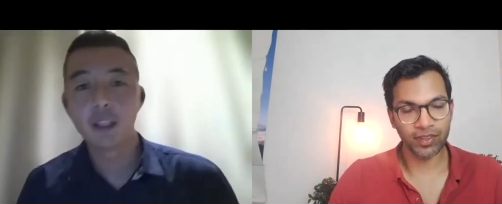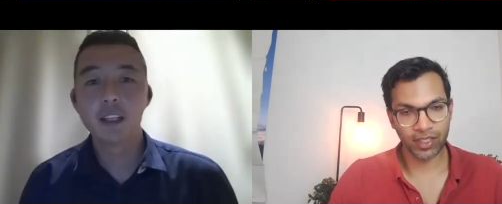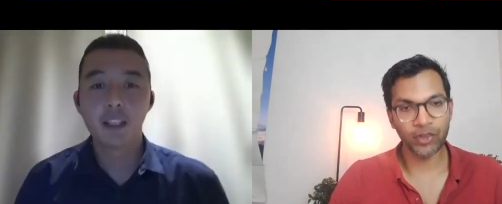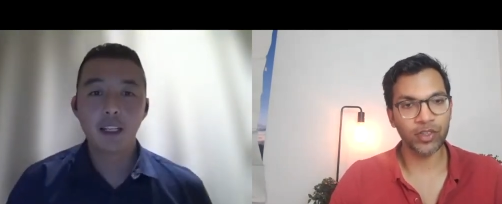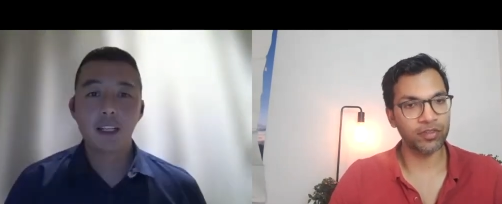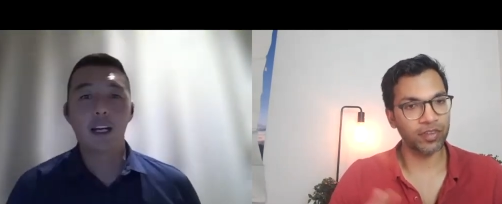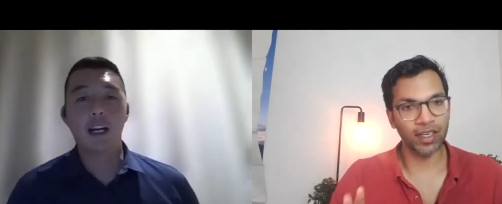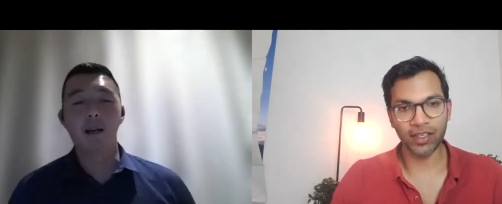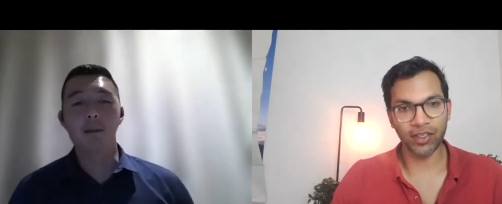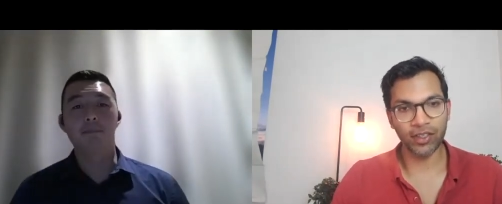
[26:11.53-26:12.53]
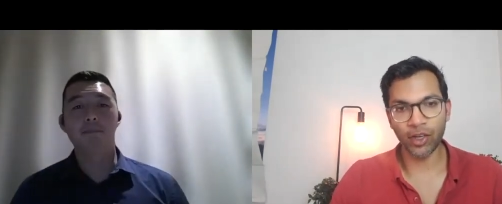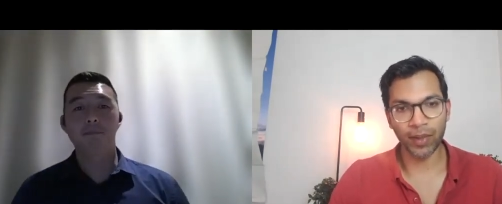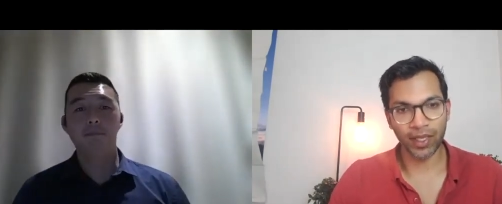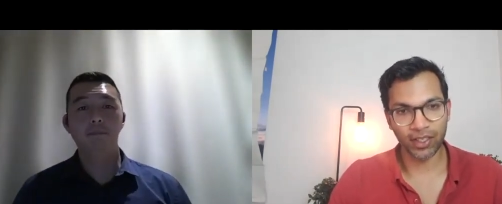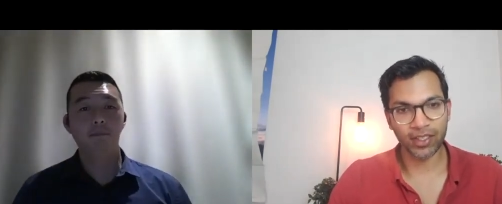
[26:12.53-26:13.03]
Speaker 1: Surgery's um, no blood
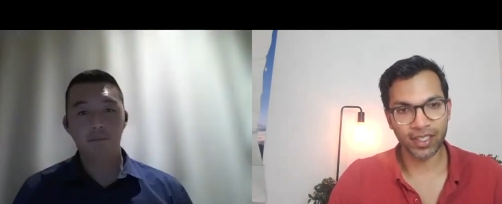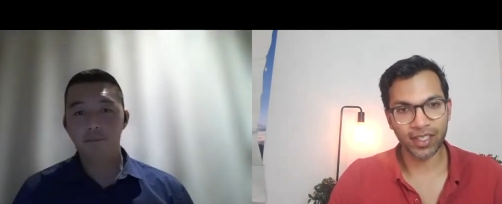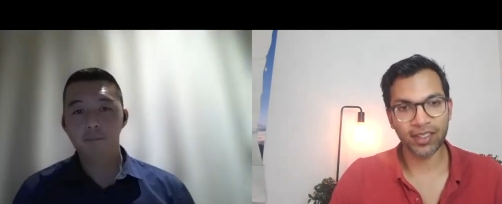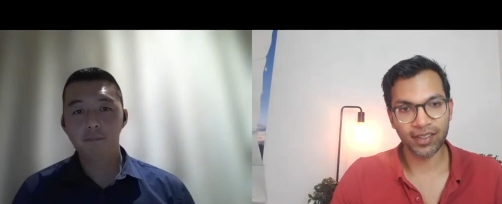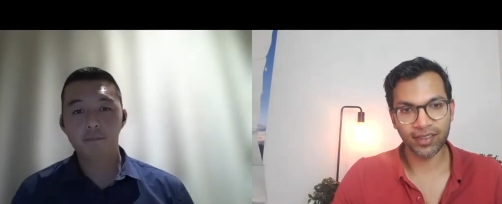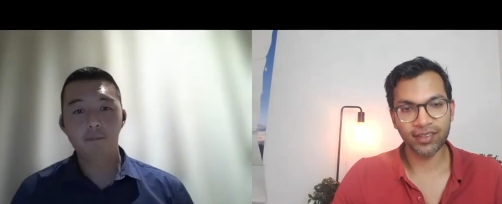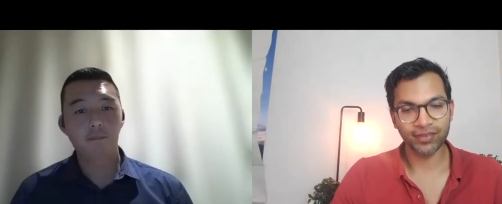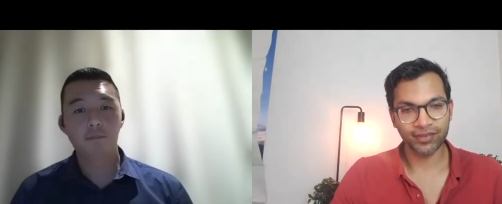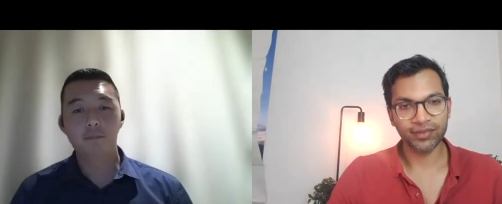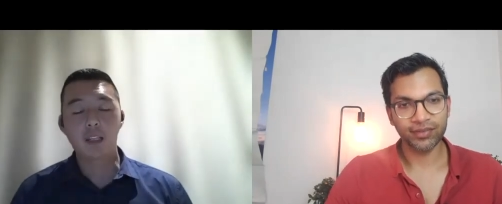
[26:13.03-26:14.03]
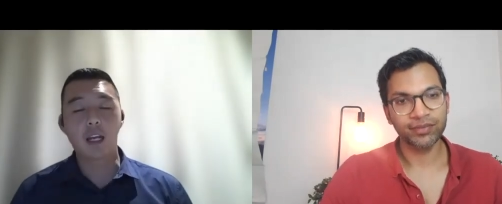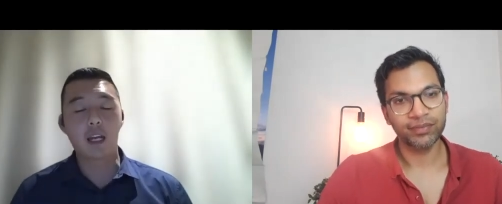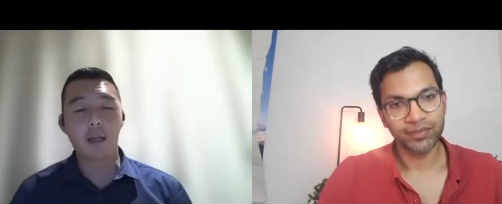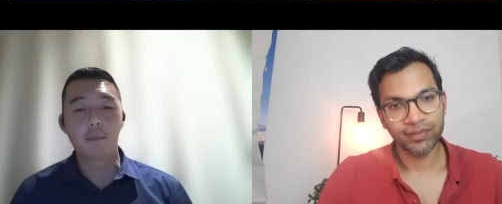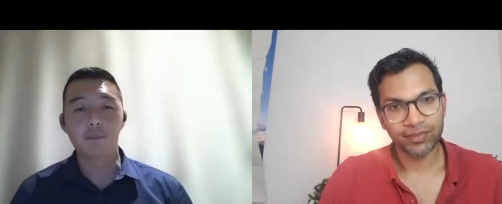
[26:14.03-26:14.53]
loss there.
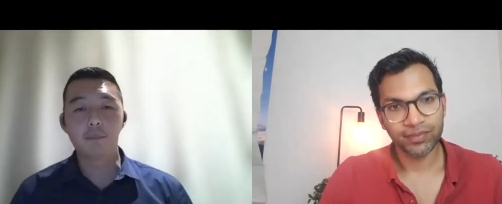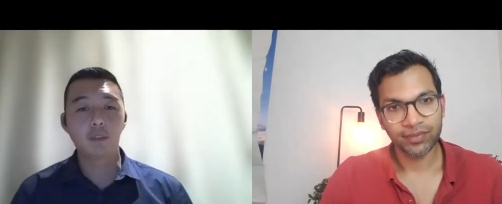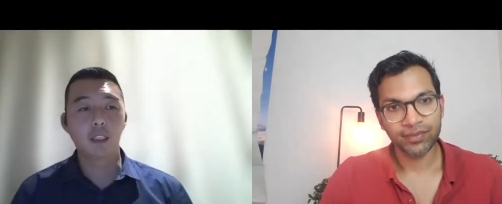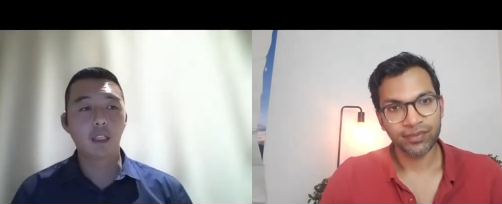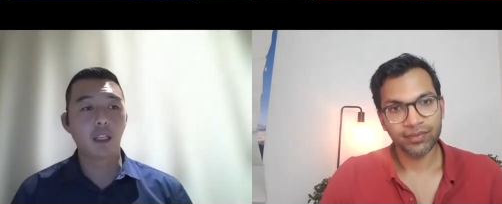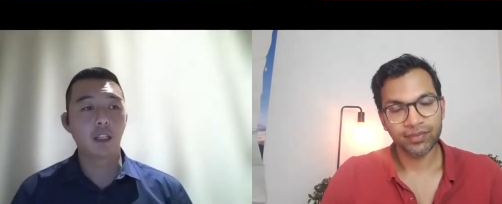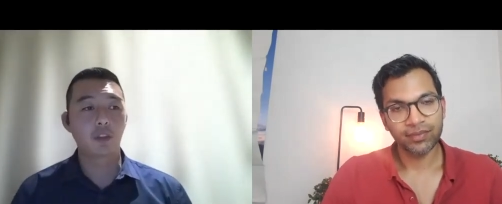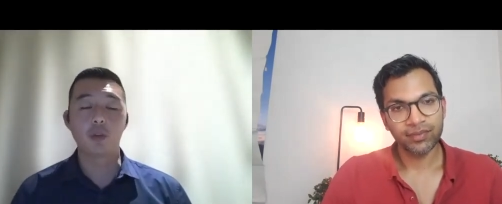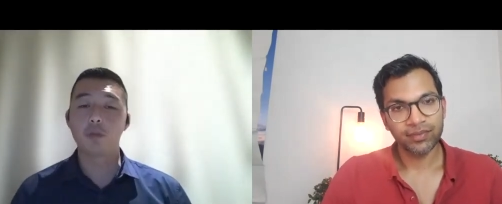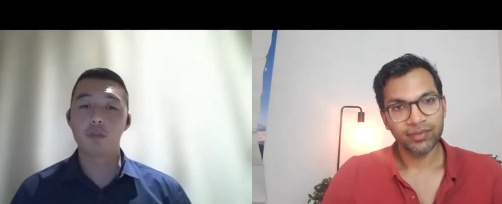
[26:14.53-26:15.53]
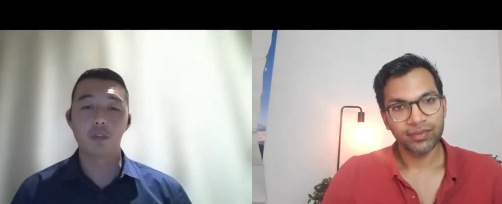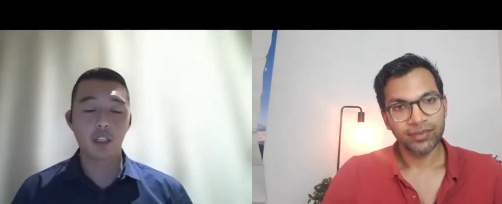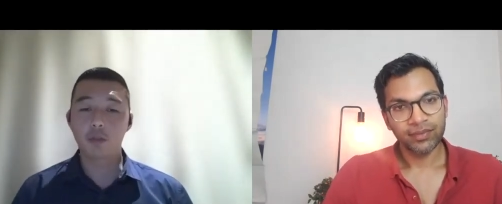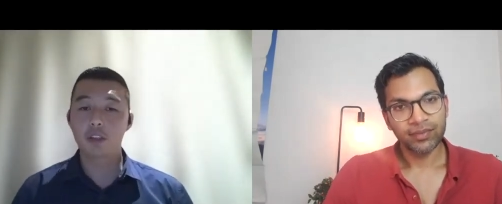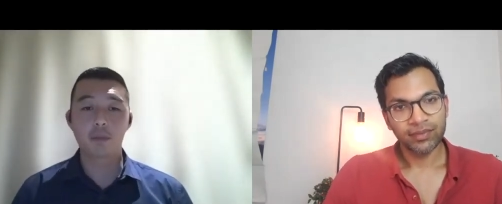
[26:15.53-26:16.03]
Speaker 2: Um, so
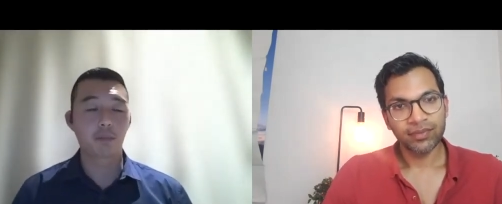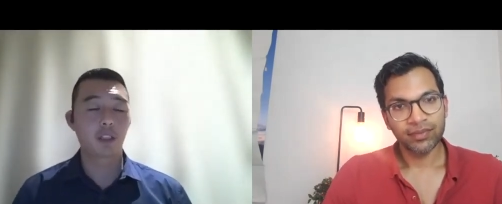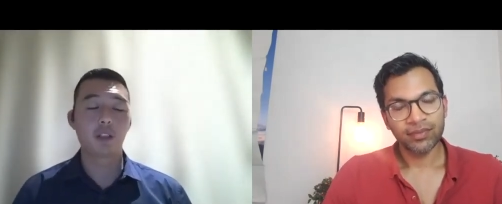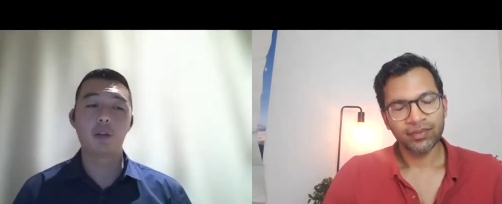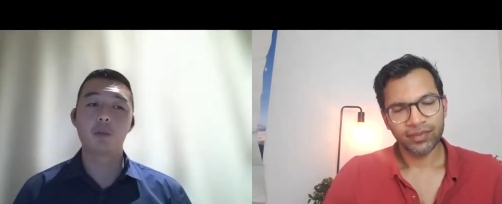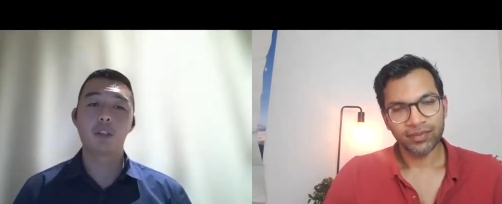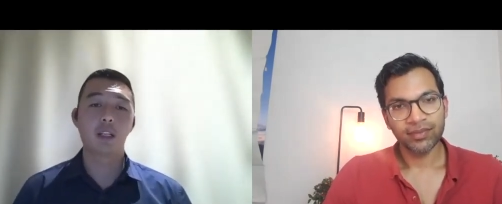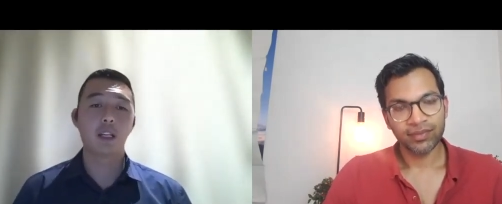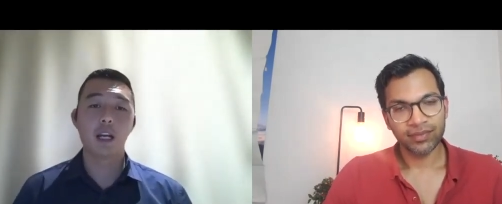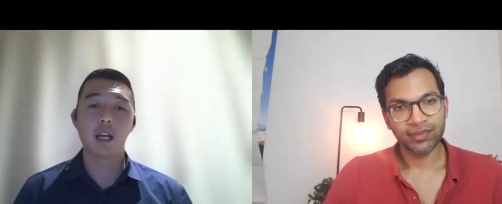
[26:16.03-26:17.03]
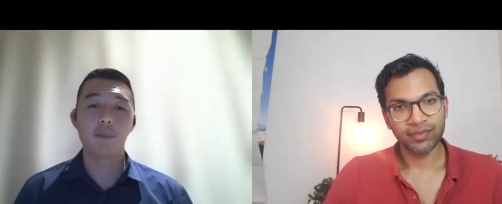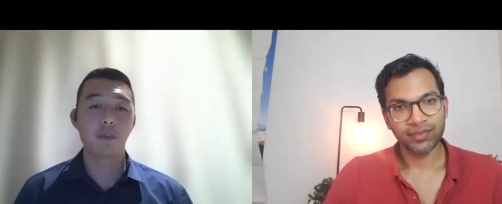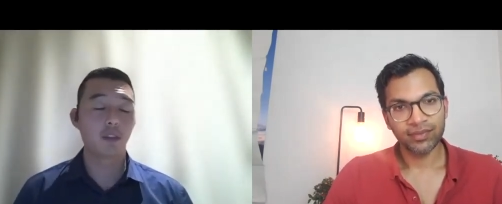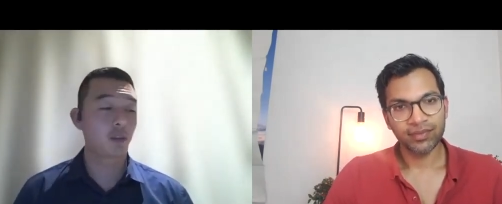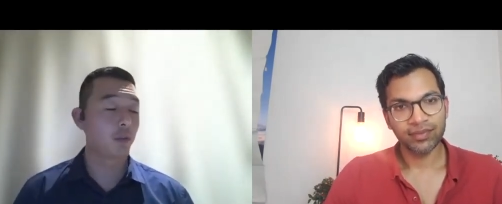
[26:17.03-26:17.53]
decrease in preload. Um, this
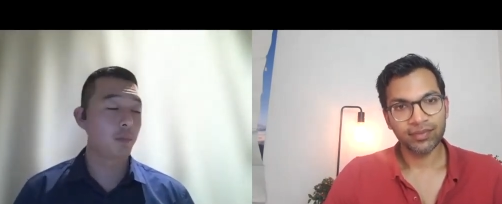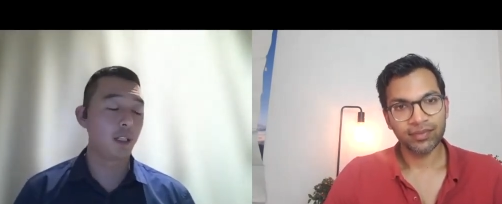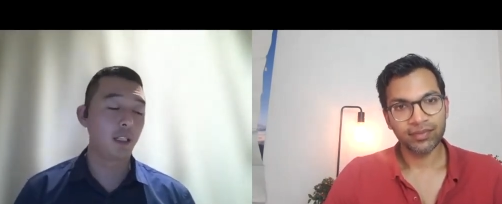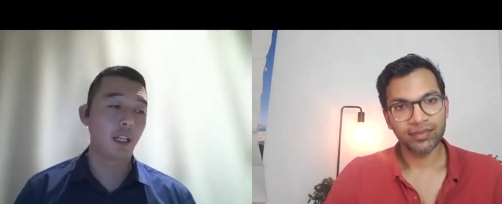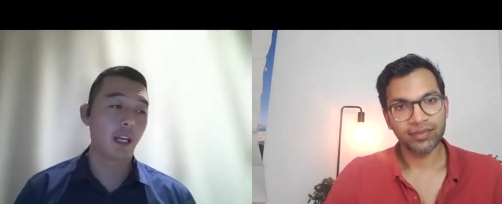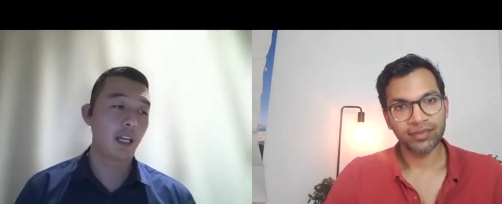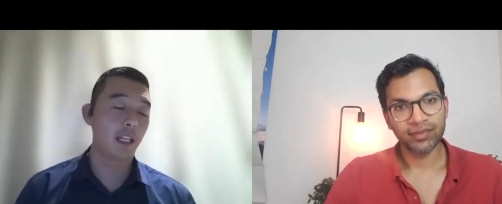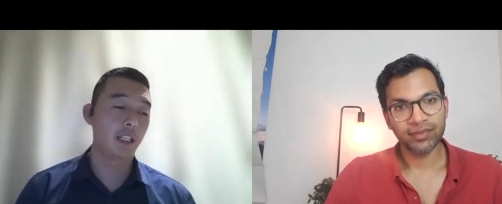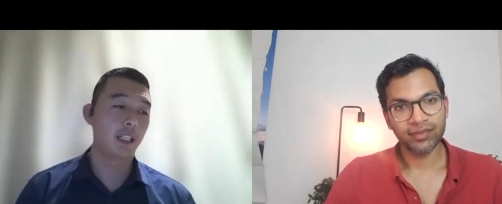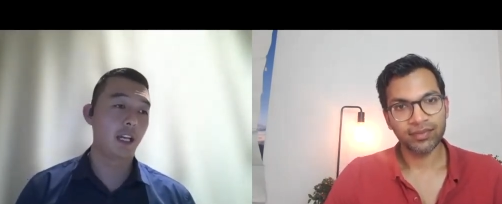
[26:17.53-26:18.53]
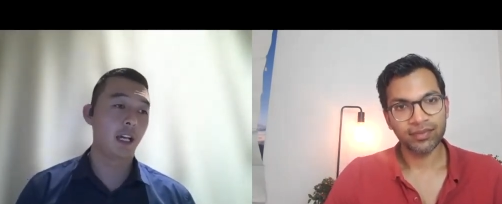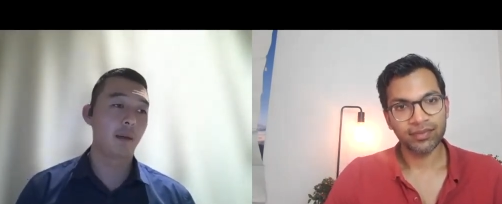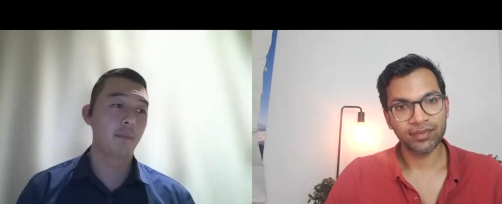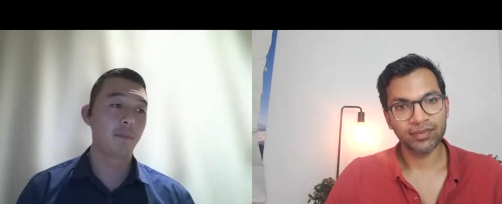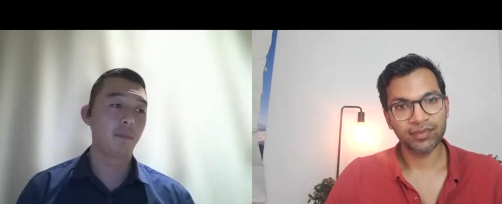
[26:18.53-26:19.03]
could be a um,